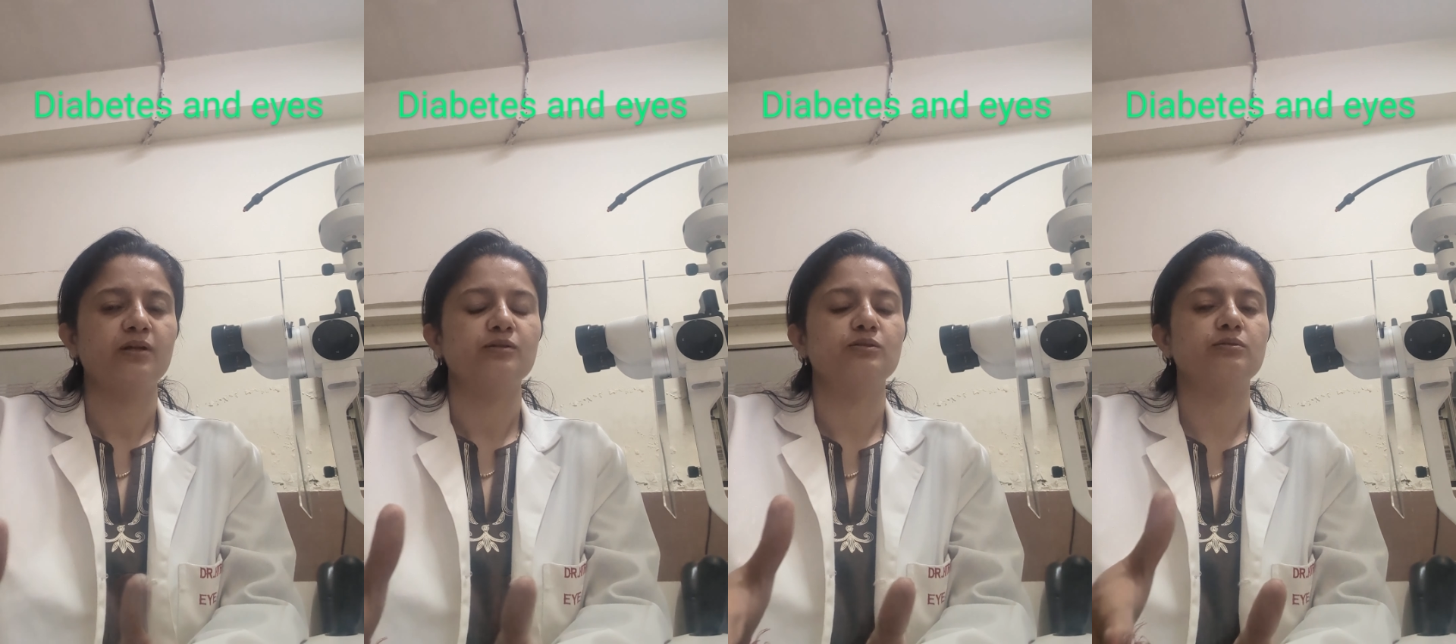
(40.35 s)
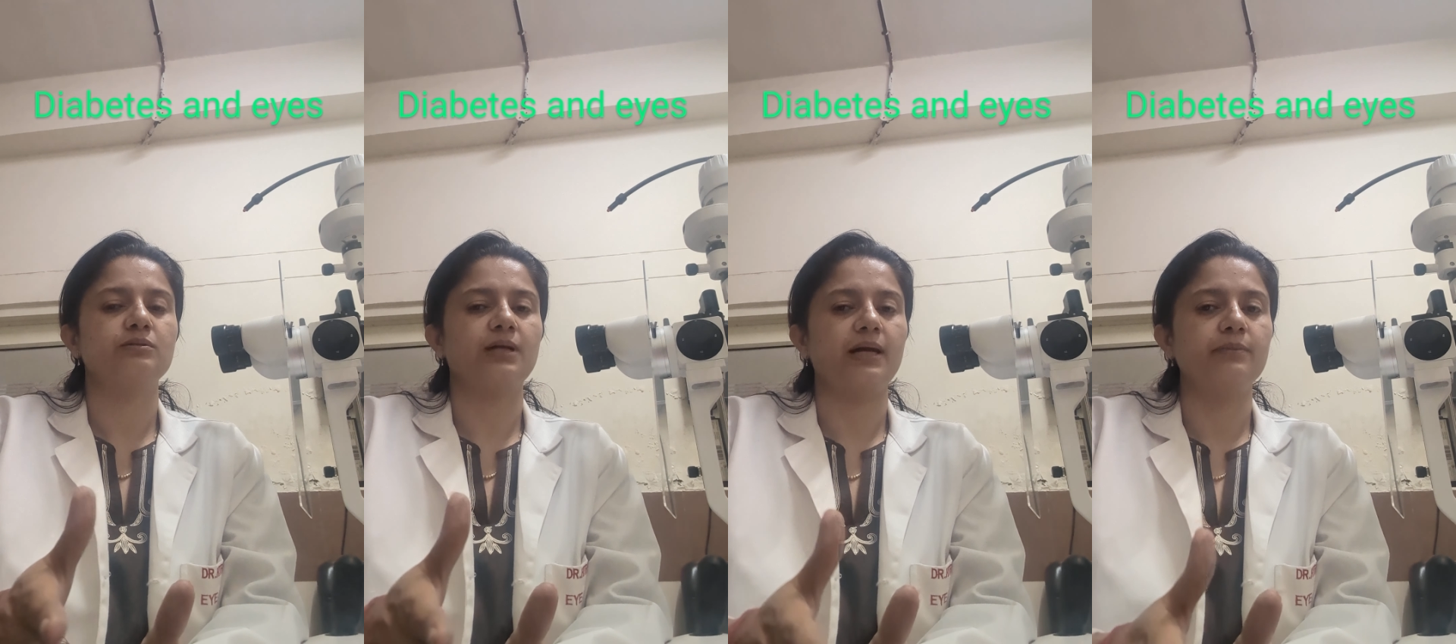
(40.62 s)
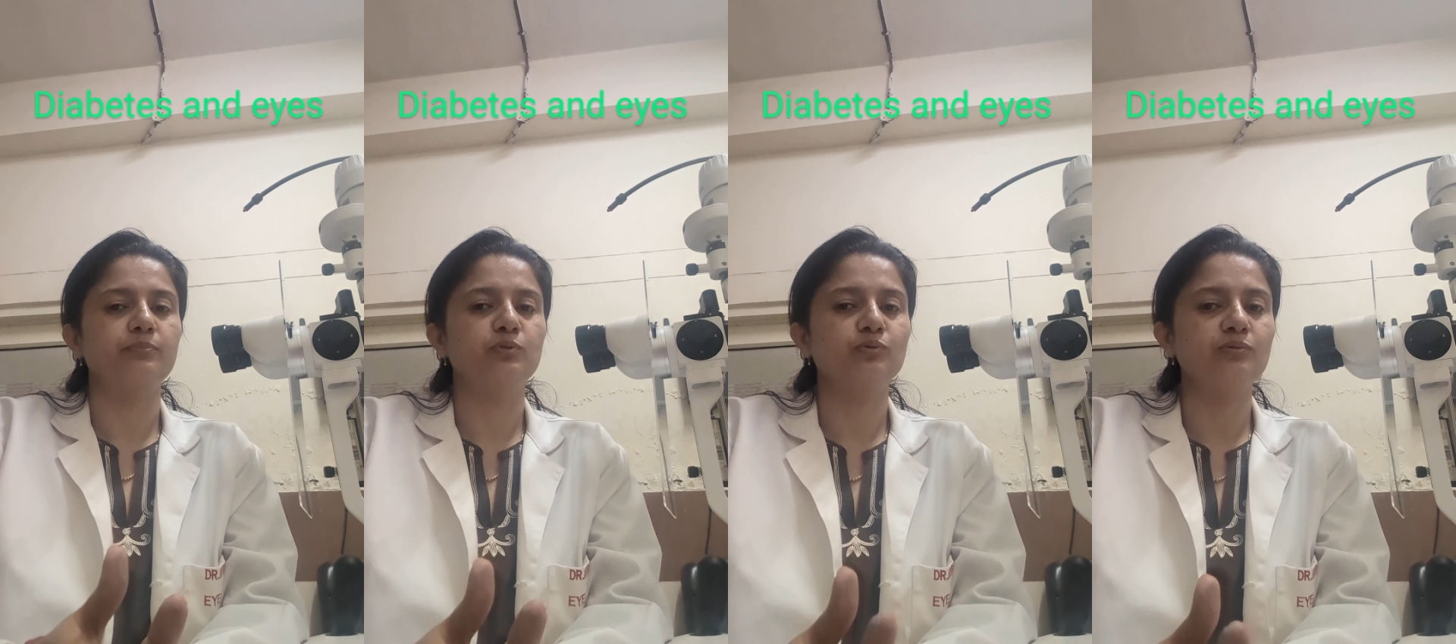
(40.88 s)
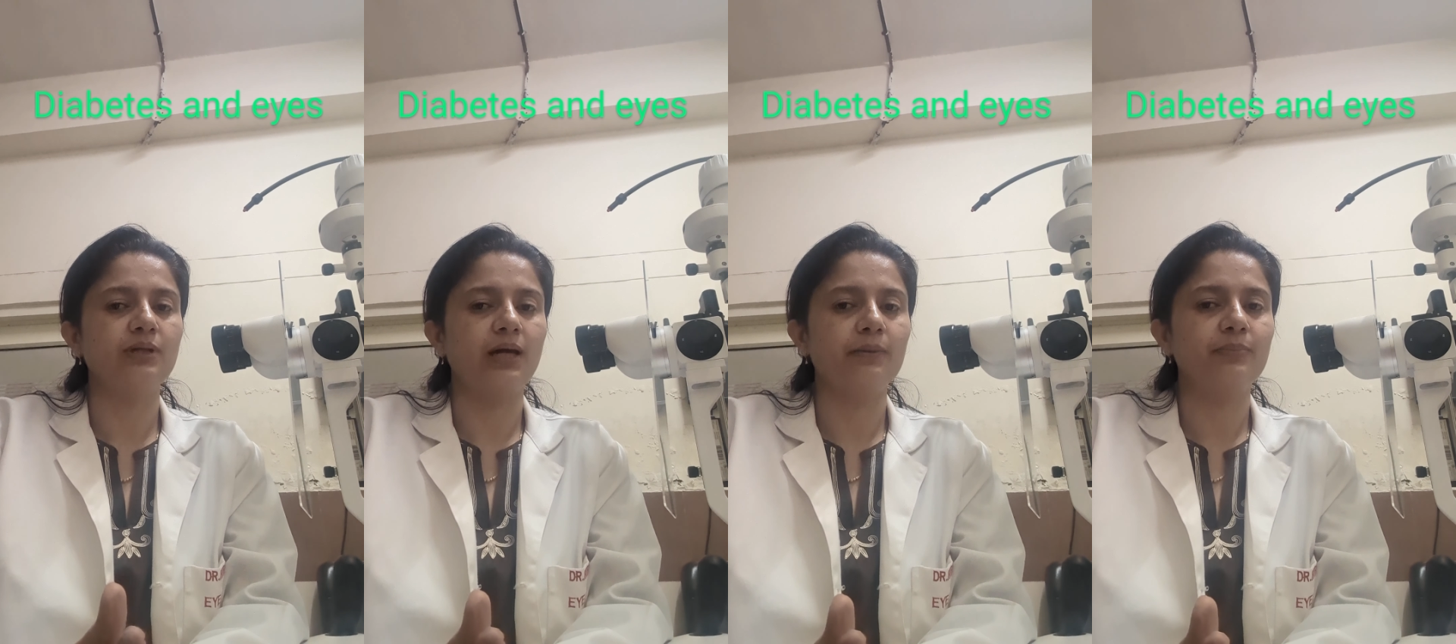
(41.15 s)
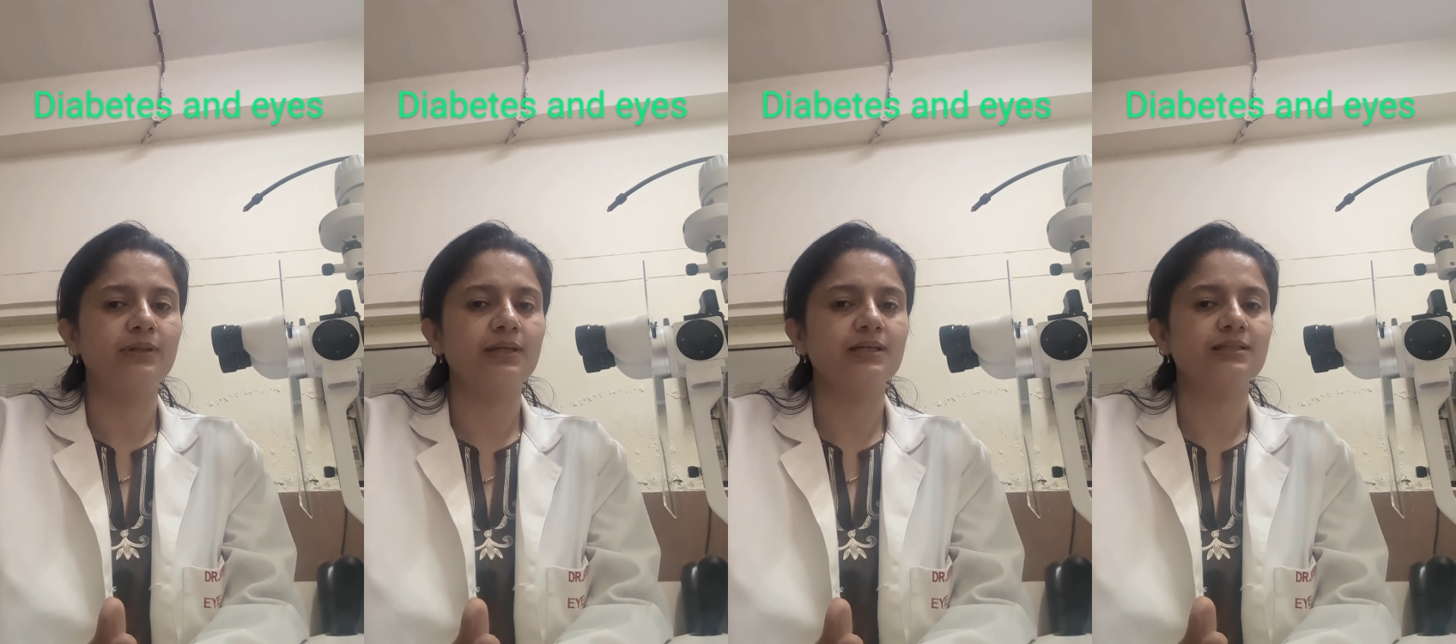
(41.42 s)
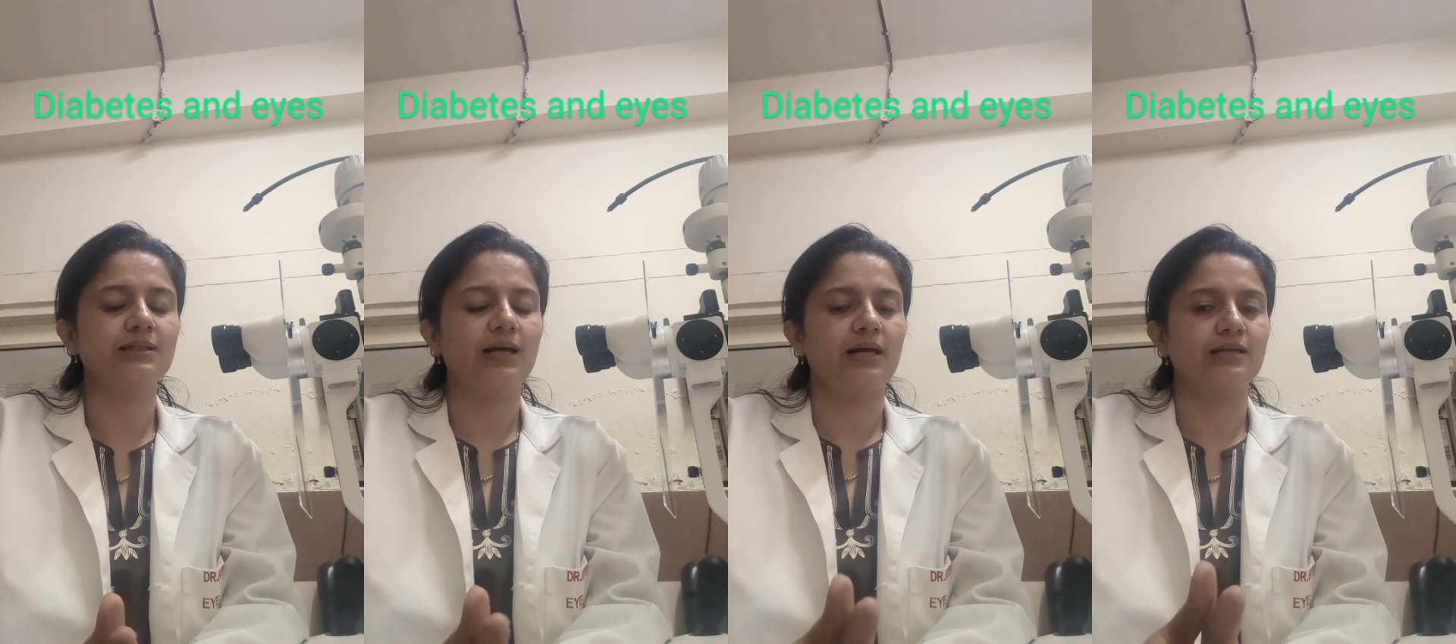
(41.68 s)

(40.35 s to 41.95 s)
So type 2 diabetics,